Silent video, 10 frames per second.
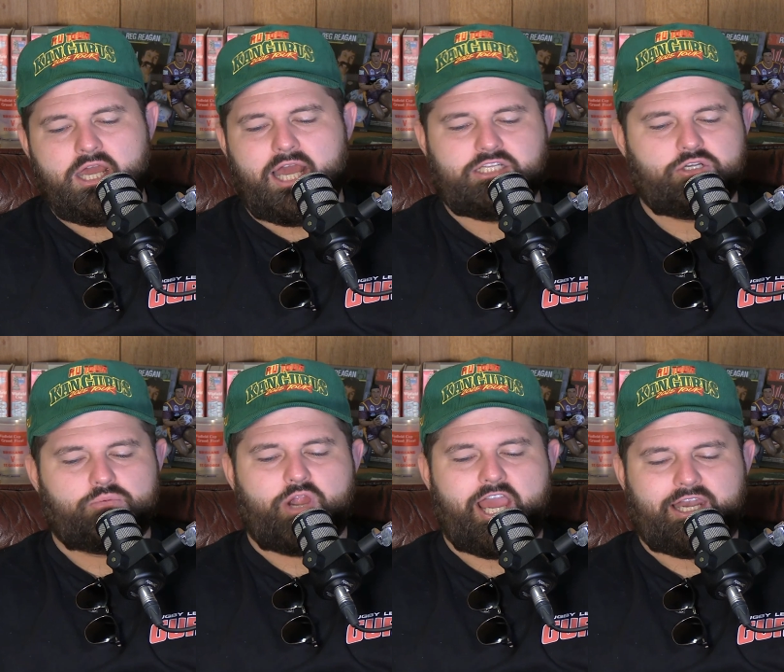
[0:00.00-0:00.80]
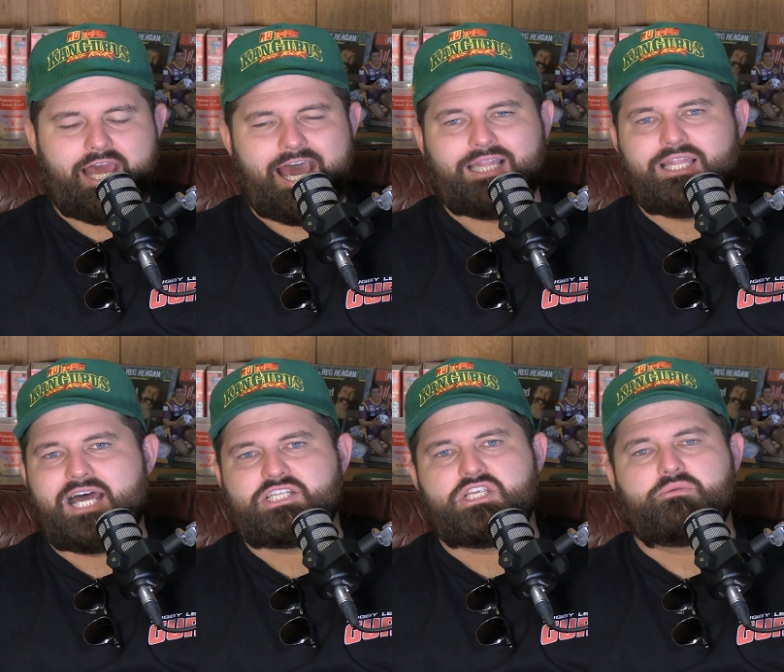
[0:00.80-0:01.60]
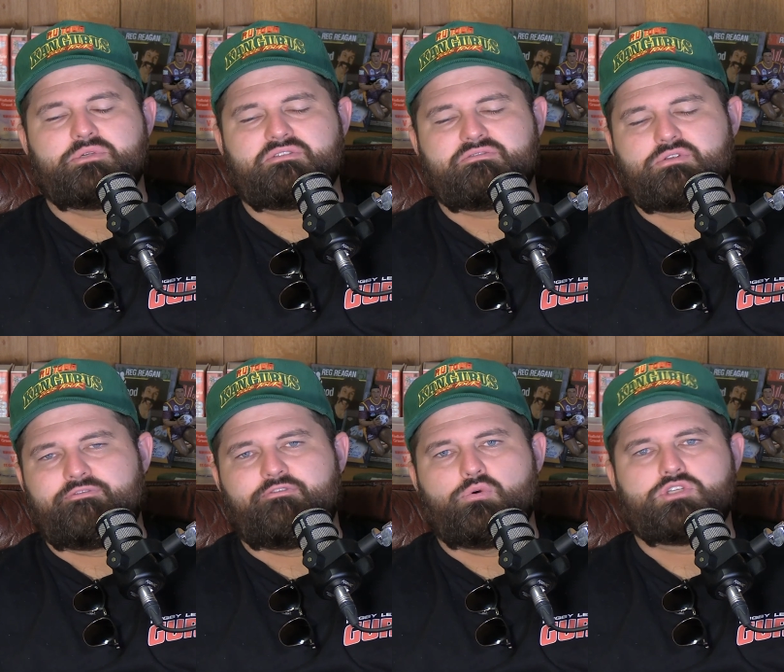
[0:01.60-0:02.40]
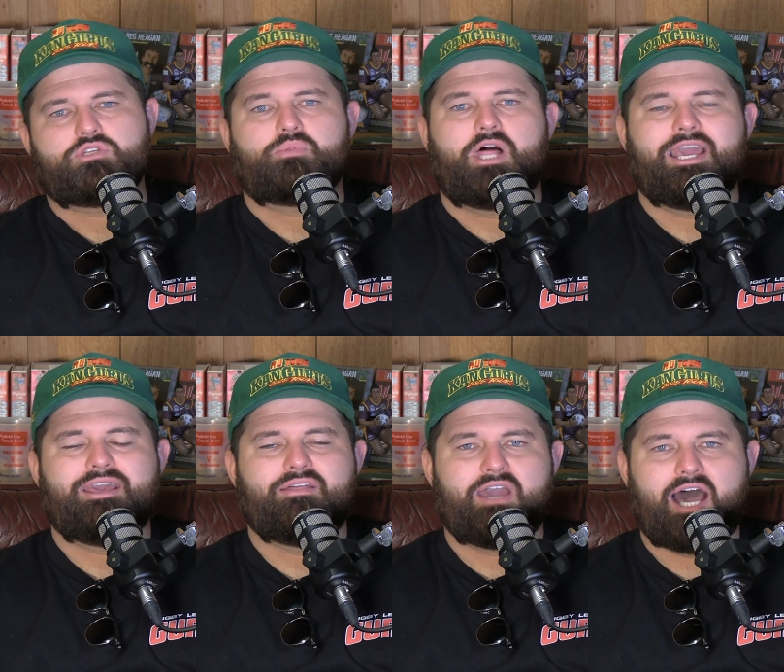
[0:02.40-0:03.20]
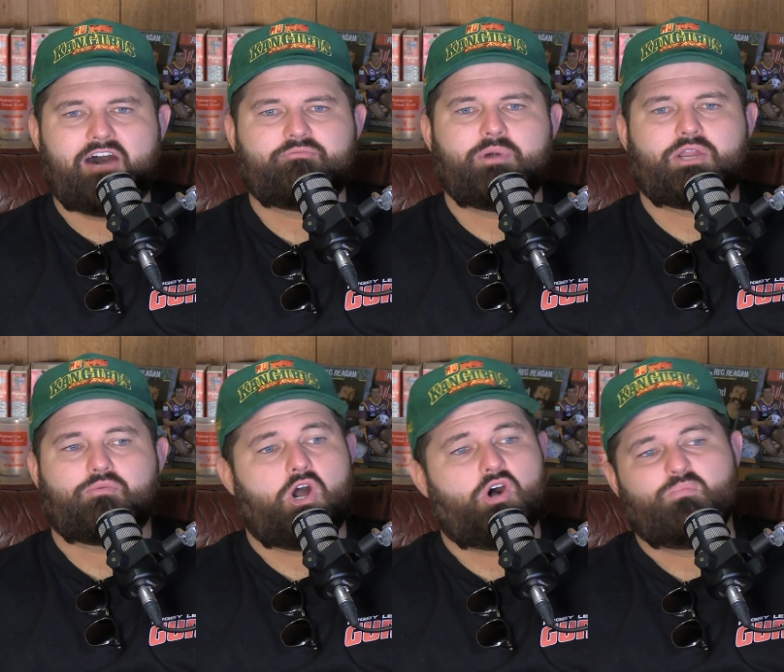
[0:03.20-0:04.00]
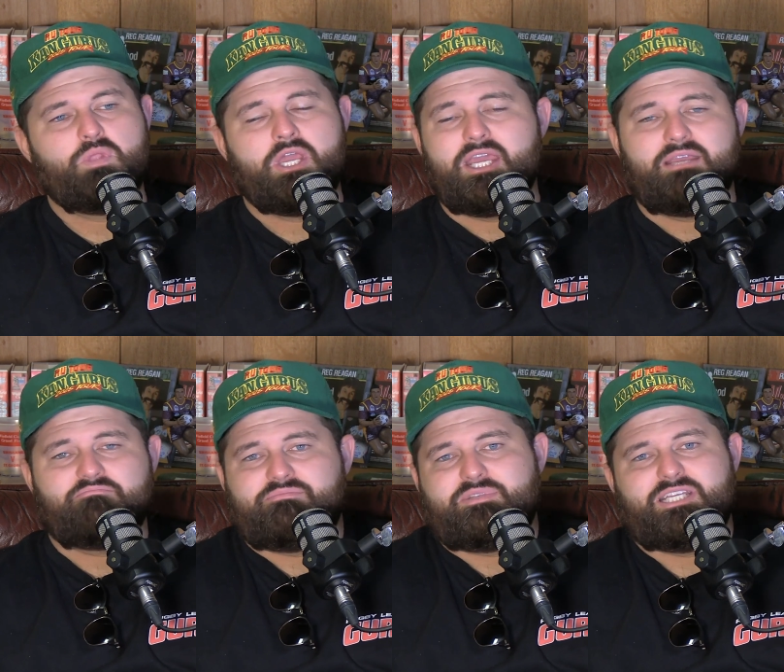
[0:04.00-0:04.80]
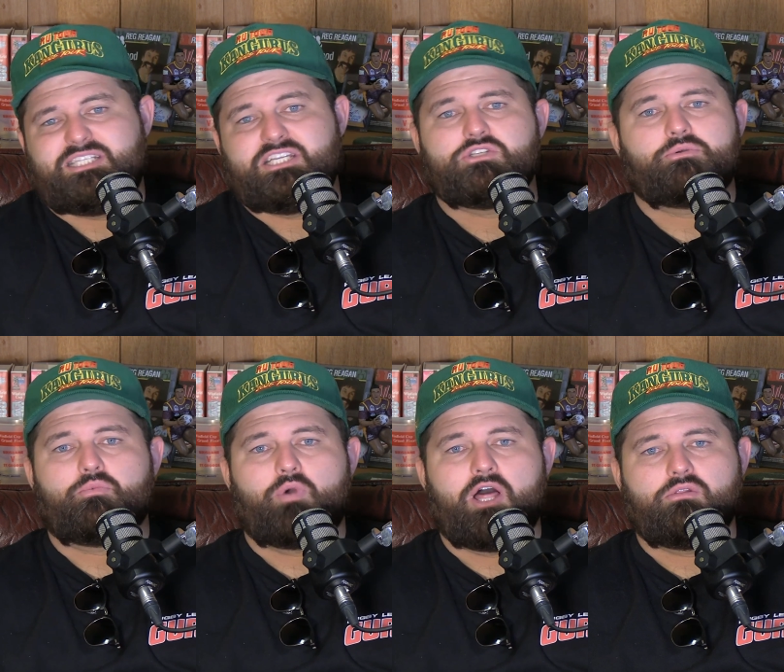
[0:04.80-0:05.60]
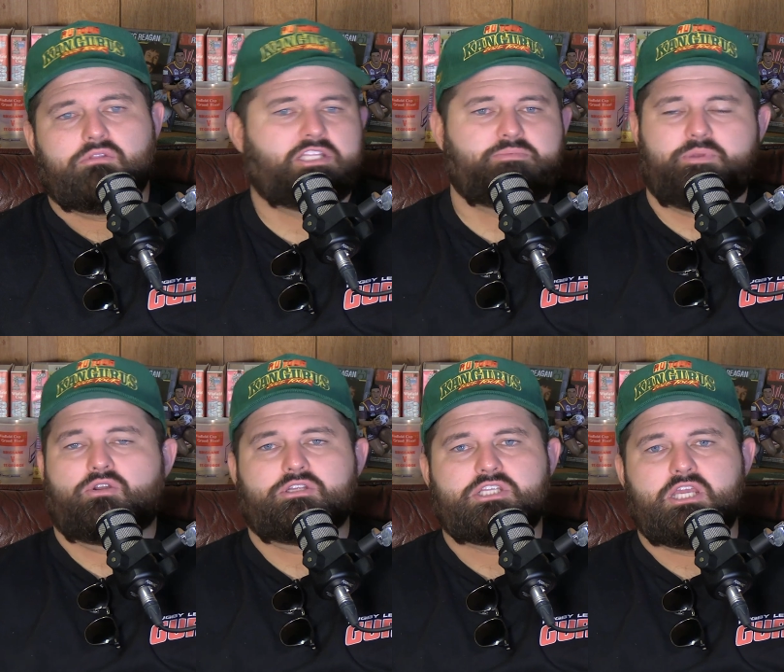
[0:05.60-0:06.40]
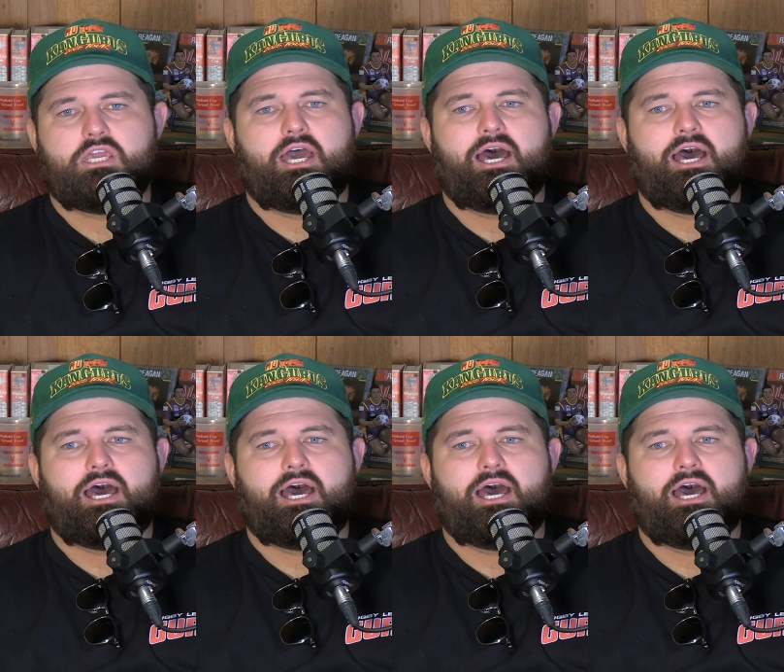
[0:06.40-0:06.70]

And Dill Brown, last year was sort of forced to play the halfback role. He didn't do it well. Let's be honest here.